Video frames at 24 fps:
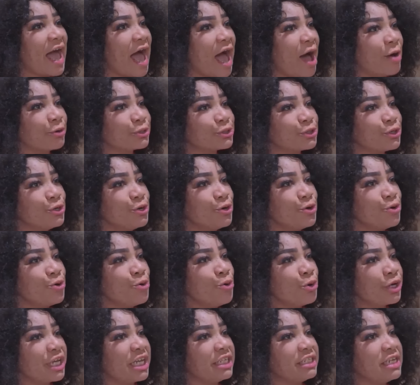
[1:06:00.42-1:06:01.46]
out
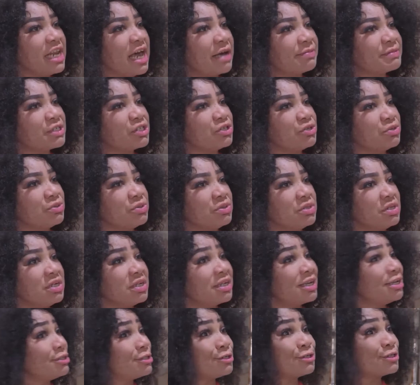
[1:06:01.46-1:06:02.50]
who kidnapped you?
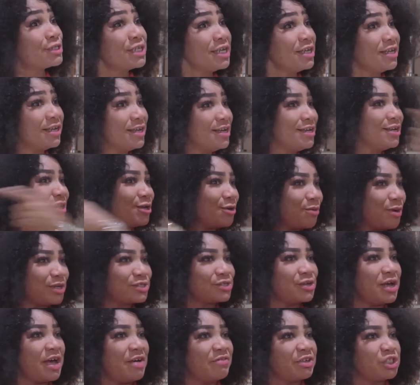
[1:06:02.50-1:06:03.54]
Can't you see? You
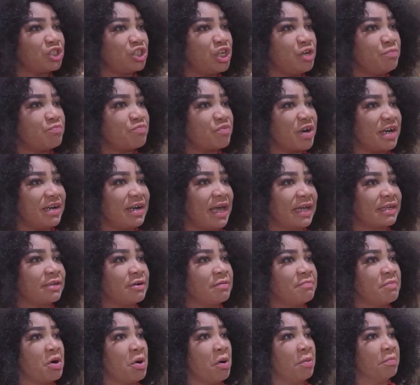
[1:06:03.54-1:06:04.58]
also have a cheap brain like
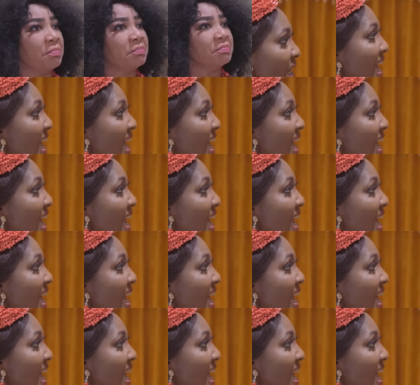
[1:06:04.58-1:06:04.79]
your mom.